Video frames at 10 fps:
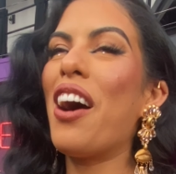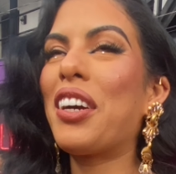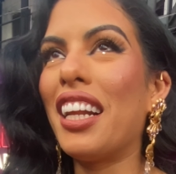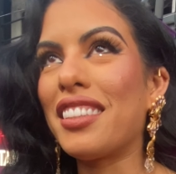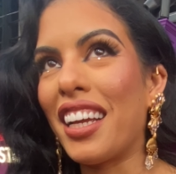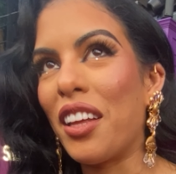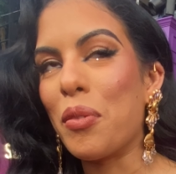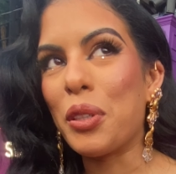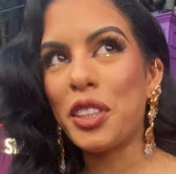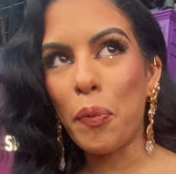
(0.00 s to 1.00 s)
How can I say it in
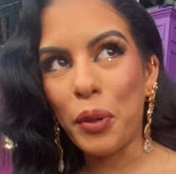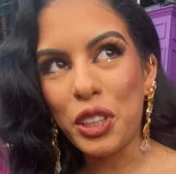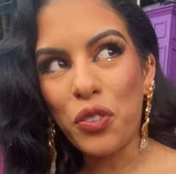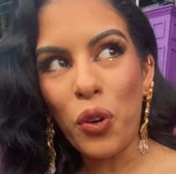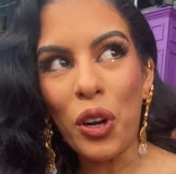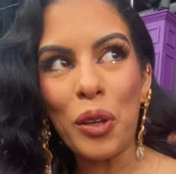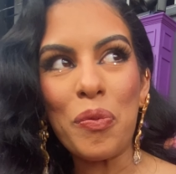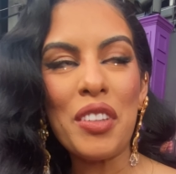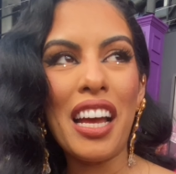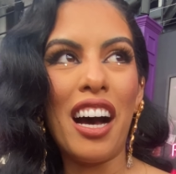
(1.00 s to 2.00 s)
the most simplest
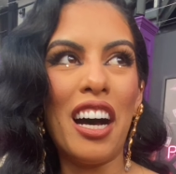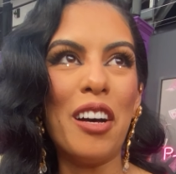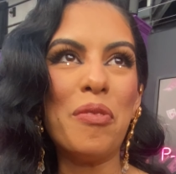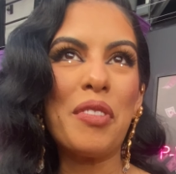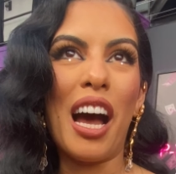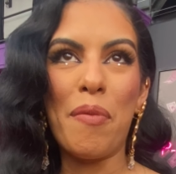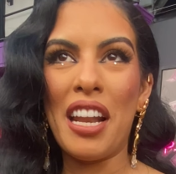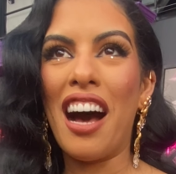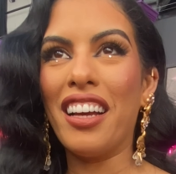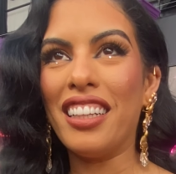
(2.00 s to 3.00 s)
form? Um, I've
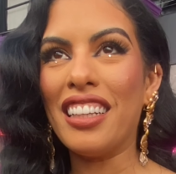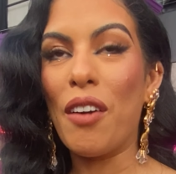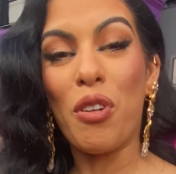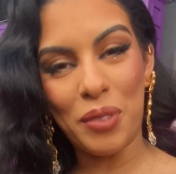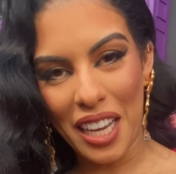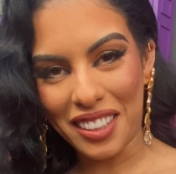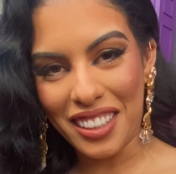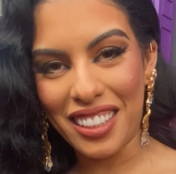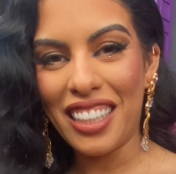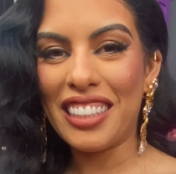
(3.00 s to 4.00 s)
been out in, I'm from
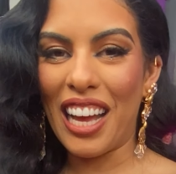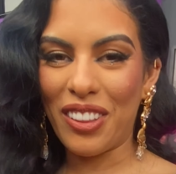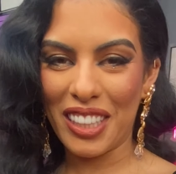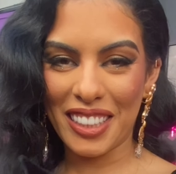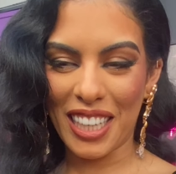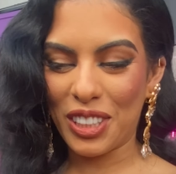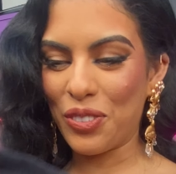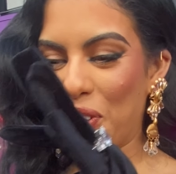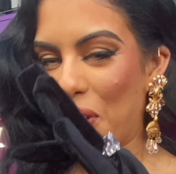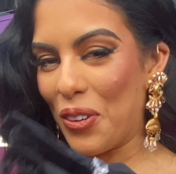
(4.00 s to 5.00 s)
Texas, Southeast Texas
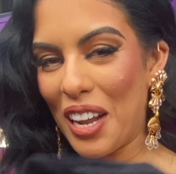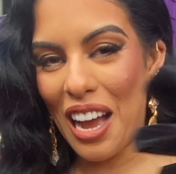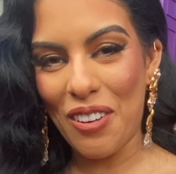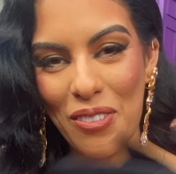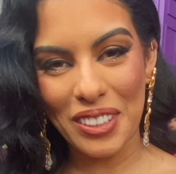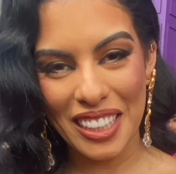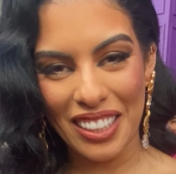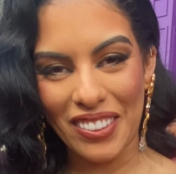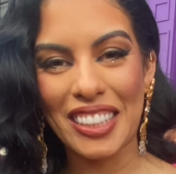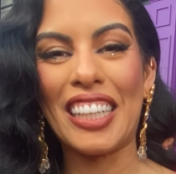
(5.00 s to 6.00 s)
409
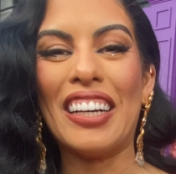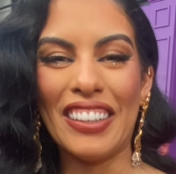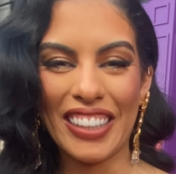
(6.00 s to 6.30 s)
represent, what's up?